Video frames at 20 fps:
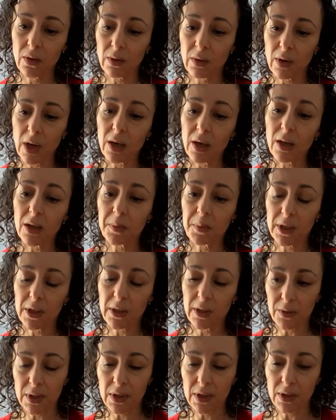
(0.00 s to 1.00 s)
they're not going to be
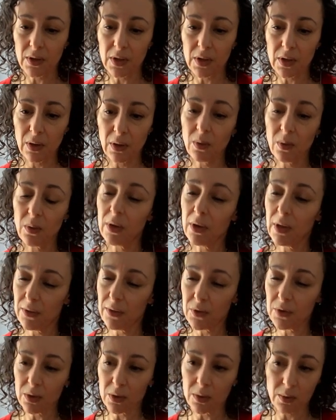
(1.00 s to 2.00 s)
allowed to continue. They'll
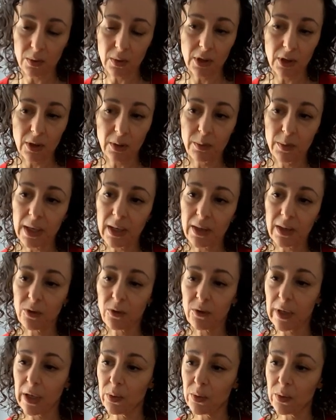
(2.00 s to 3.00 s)
have to come
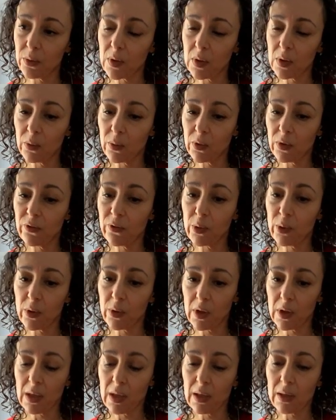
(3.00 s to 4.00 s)
back around
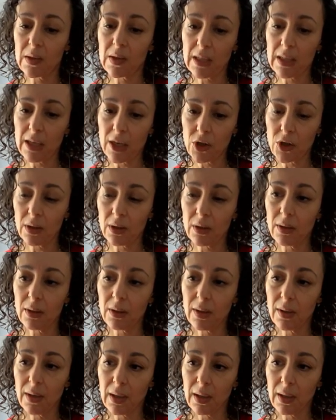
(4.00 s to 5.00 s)
for the next
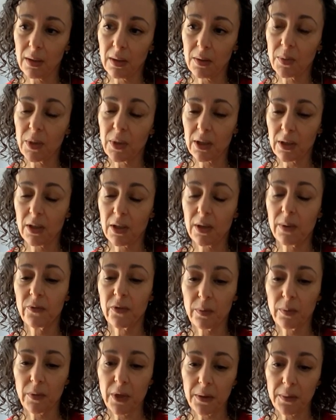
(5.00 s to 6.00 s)
session and pick it
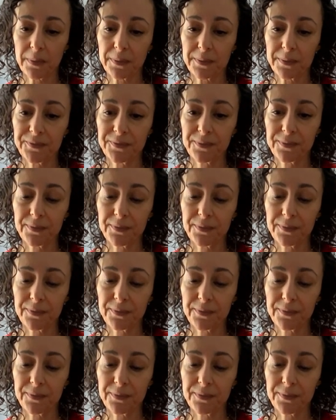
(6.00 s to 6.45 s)
up from there.